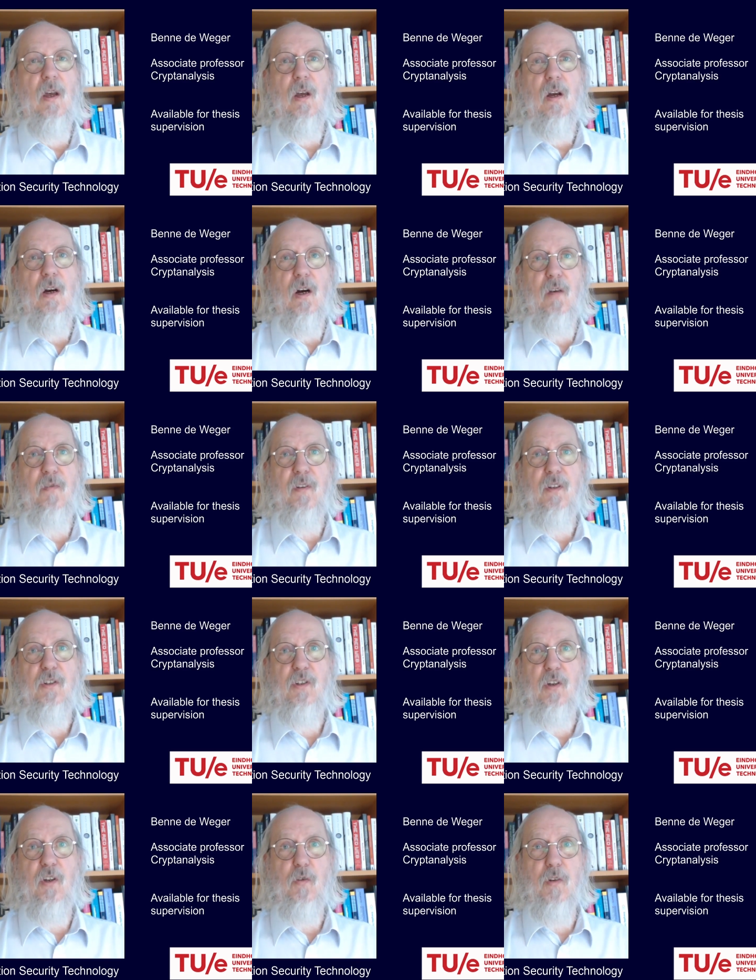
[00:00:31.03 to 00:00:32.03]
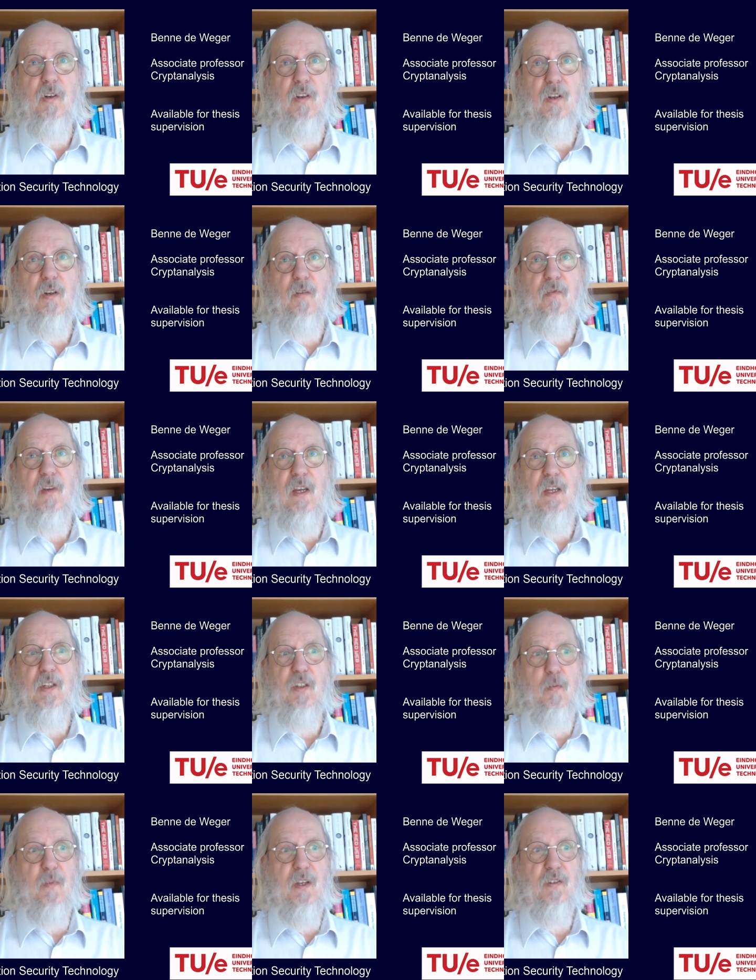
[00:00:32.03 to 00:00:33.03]
Often the security of
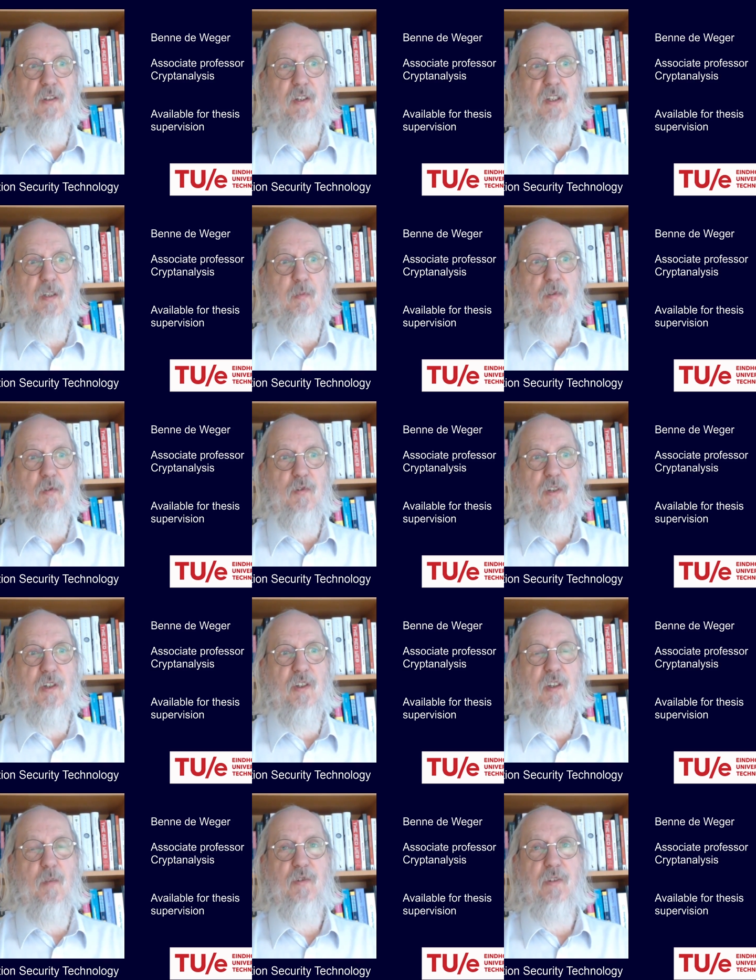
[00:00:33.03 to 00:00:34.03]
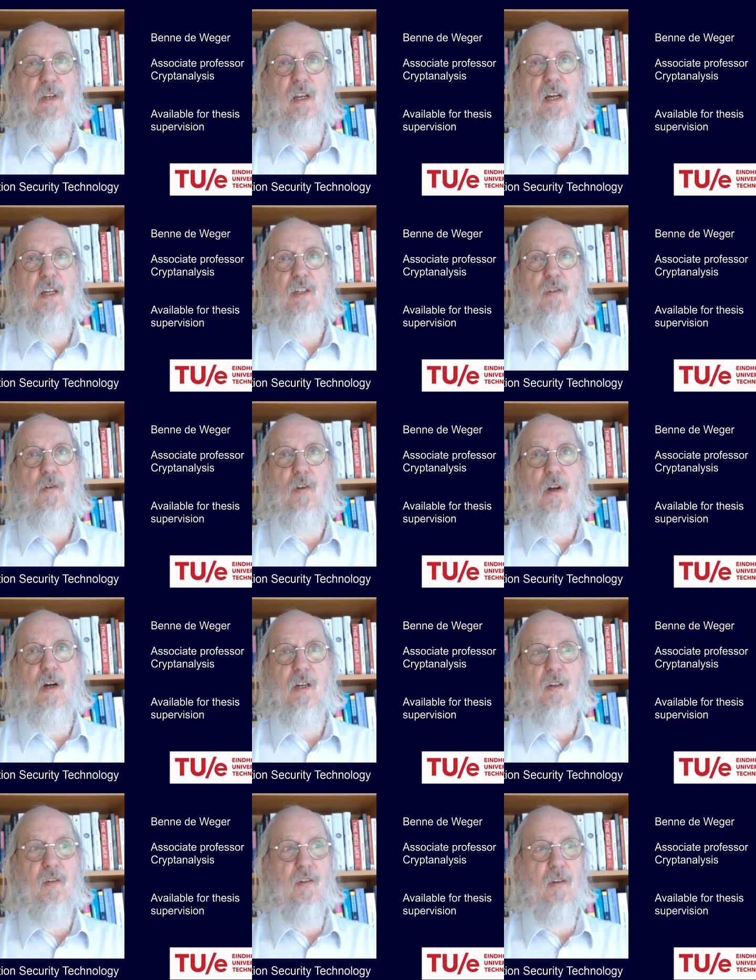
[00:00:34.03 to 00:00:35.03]
asymmetric cryptosystems relies on
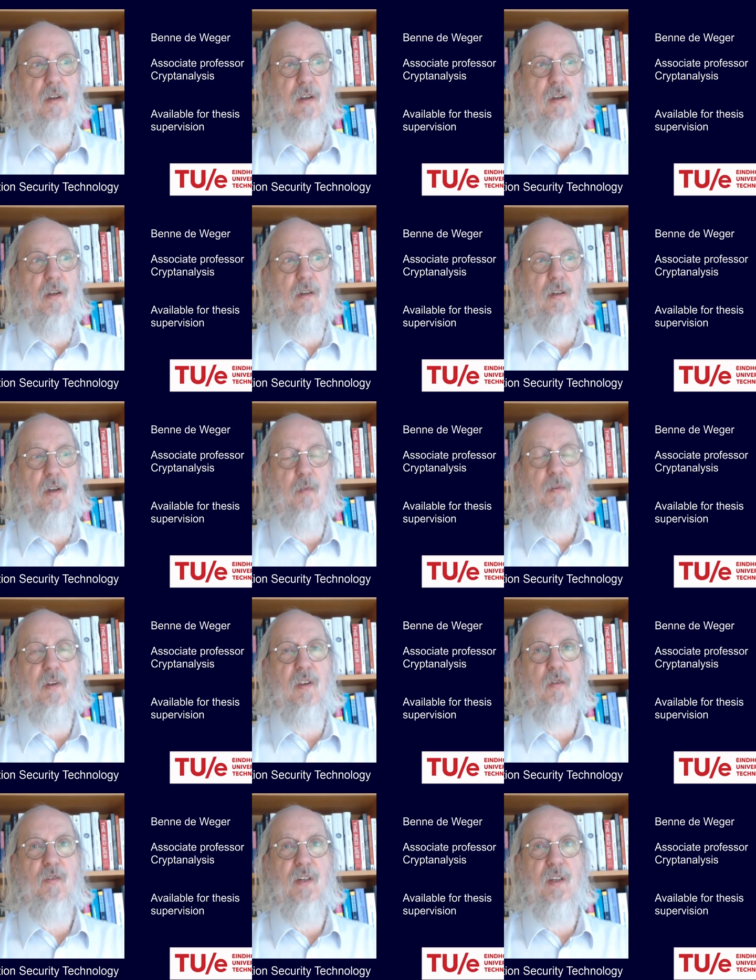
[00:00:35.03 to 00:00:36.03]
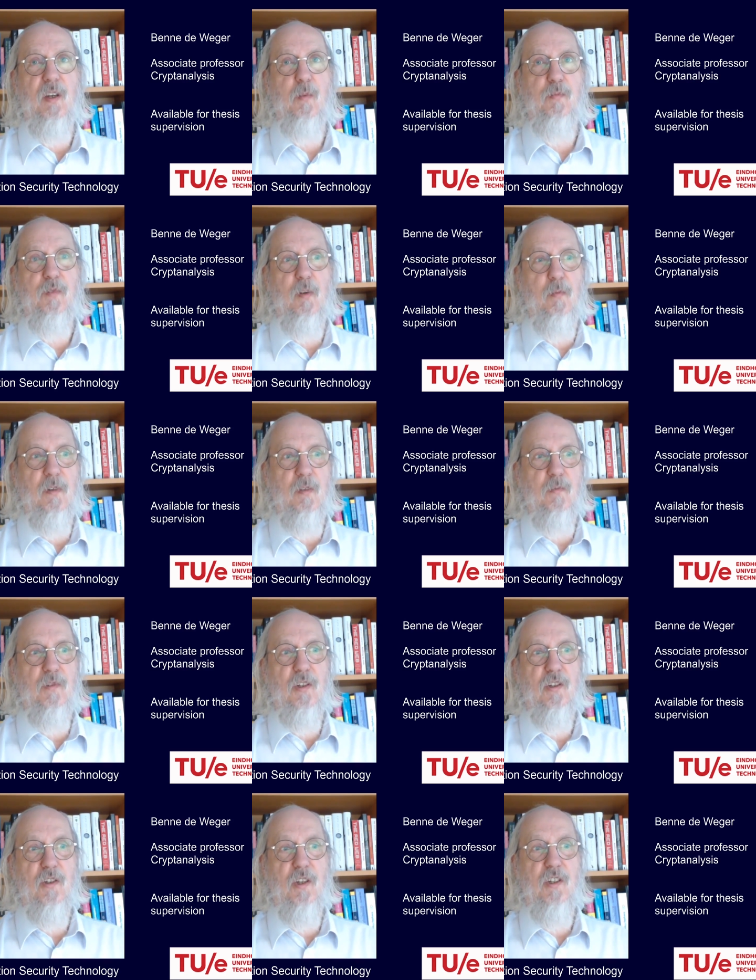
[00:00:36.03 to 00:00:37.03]
hard number theoretic problems such